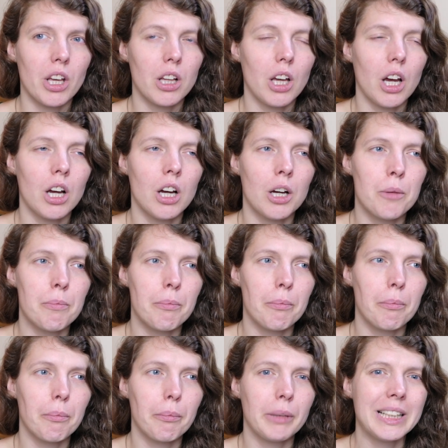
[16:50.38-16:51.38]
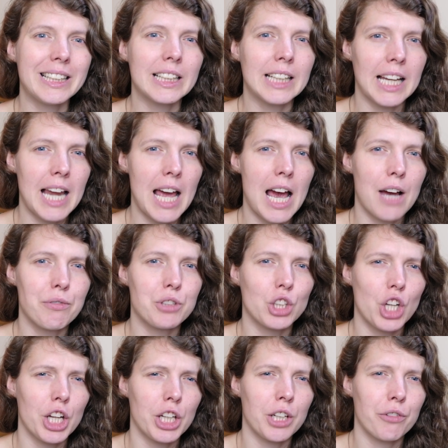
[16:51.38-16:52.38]
you're going to have to
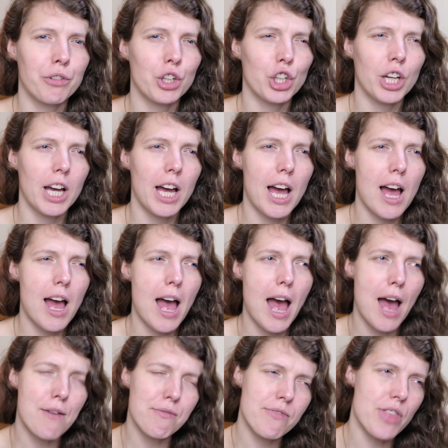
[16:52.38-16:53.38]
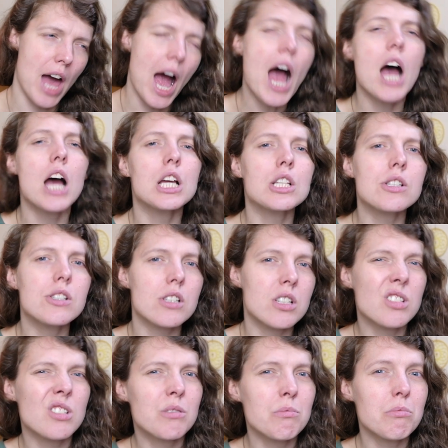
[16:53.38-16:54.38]
kind of have that, I
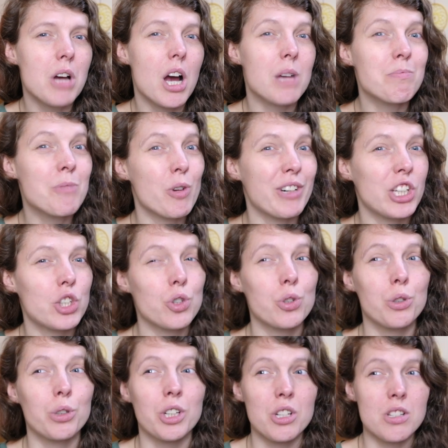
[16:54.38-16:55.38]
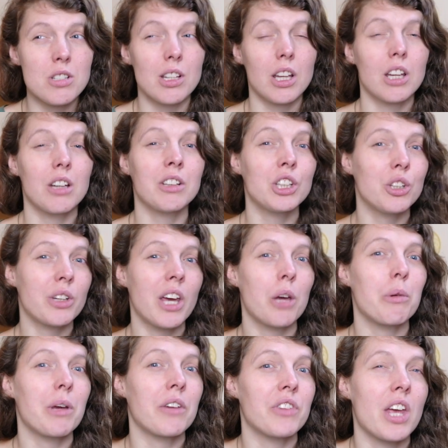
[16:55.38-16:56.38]
assume. I'm not really sure because here in the
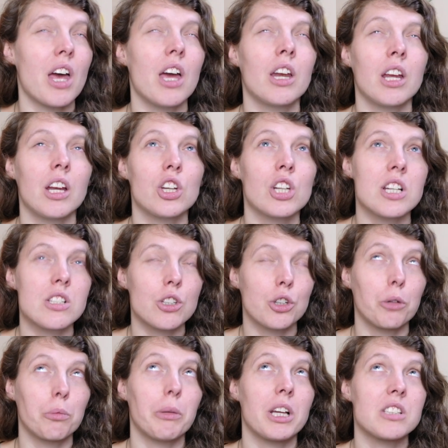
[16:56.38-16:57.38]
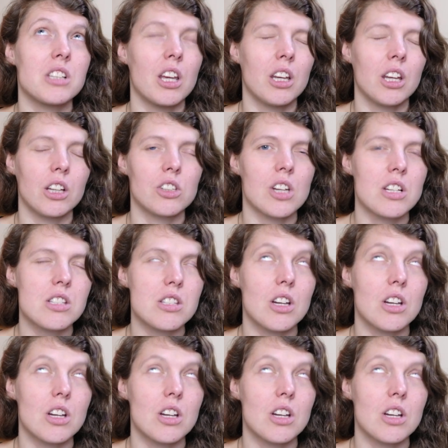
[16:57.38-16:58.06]
UK we have the NHS. God bless the NHS.